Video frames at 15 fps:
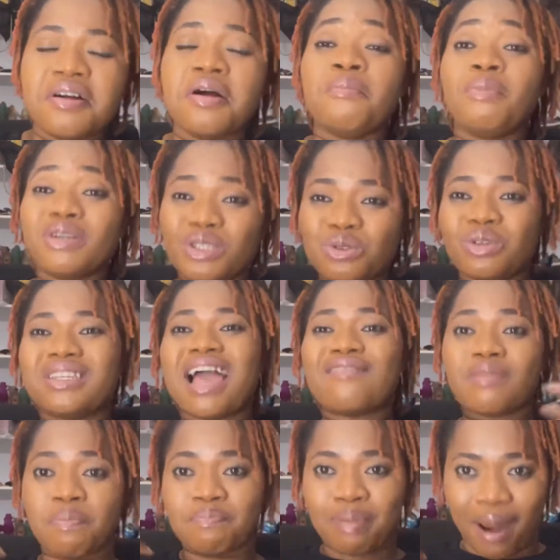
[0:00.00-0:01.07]
But this one, they have
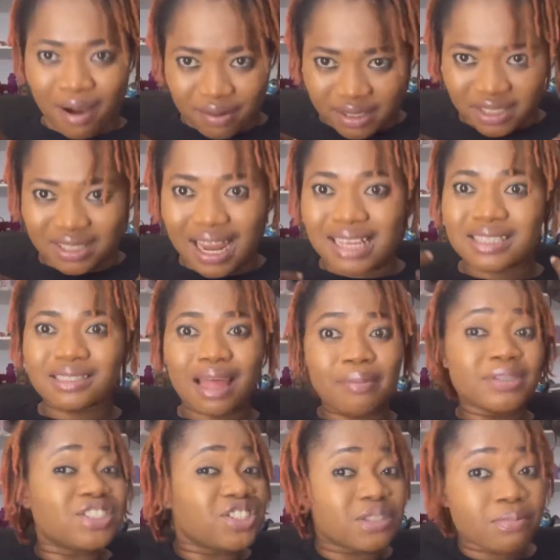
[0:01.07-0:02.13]
a parish. That
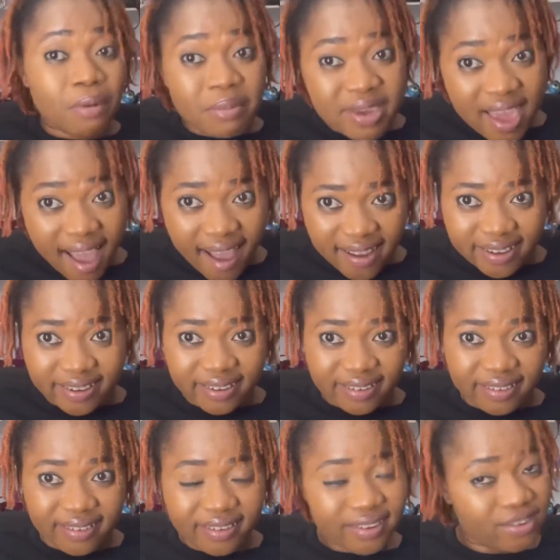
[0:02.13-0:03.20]
means she's mommy yard.
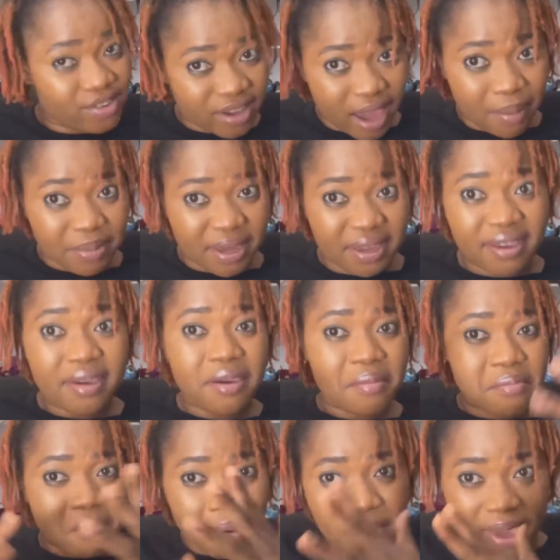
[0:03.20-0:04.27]
You get me?
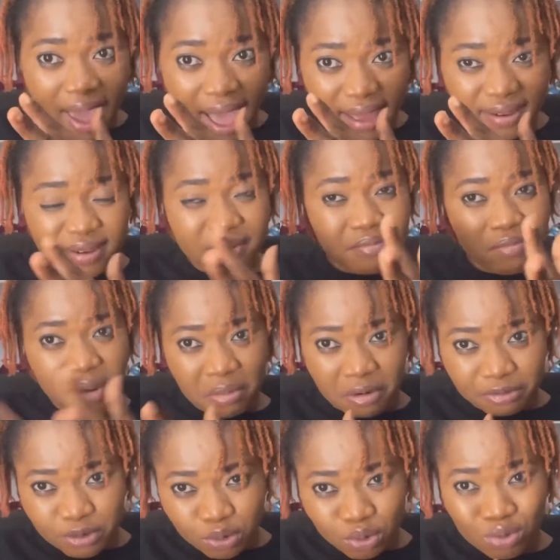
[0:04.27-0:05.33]
Mommy yard. Mom
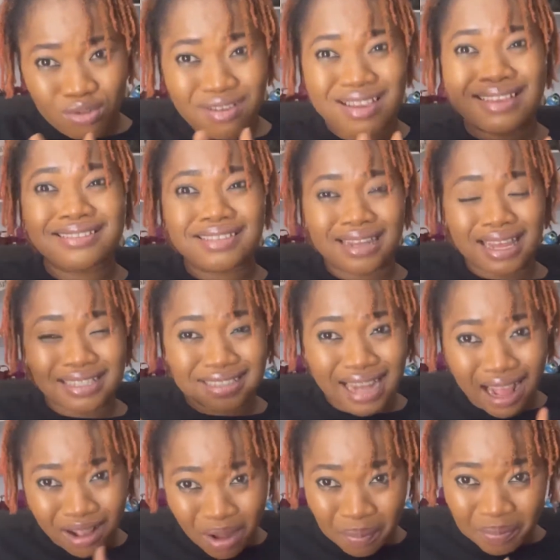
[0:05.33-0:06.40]
of two.
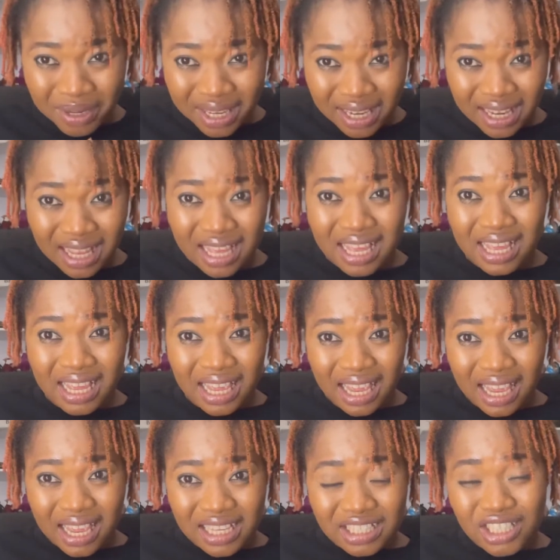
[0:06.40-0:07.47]
International company.
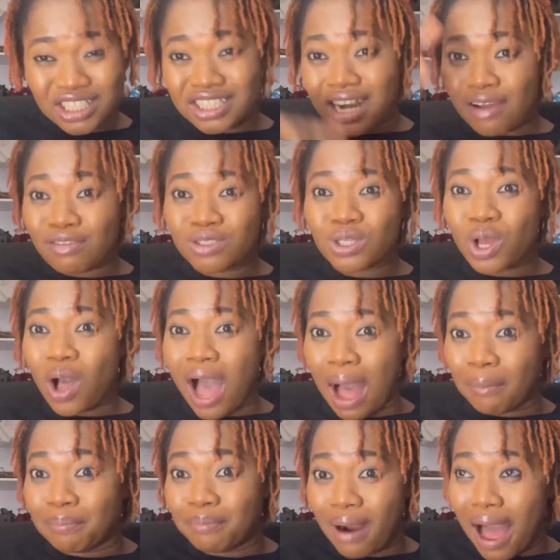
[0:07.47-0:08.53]
She travels
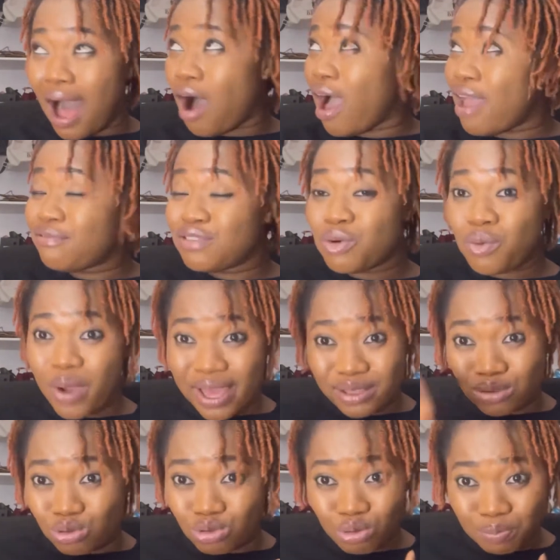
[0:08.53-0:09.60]
everywhere
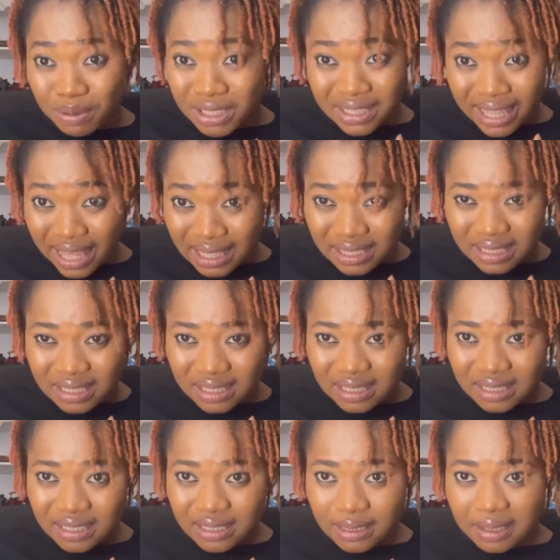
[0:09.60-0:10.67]
to do business.
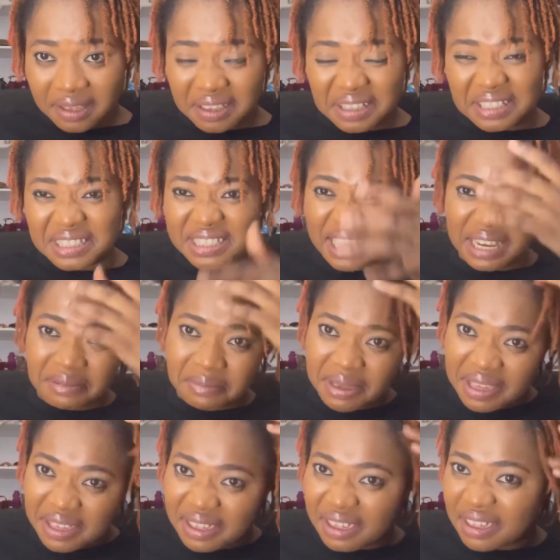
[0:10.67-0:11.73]
You're telling
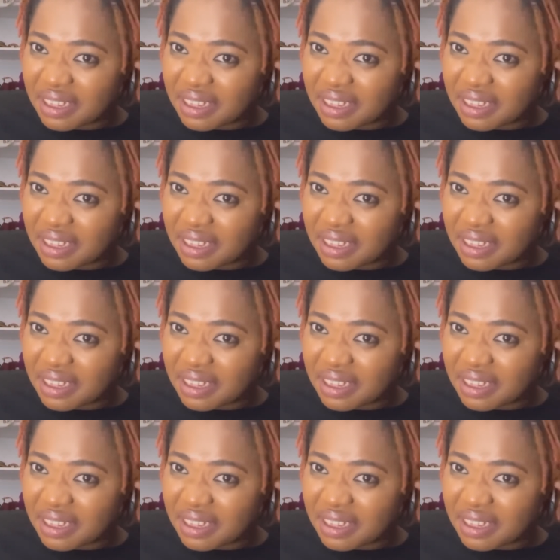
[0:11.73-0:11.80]
me,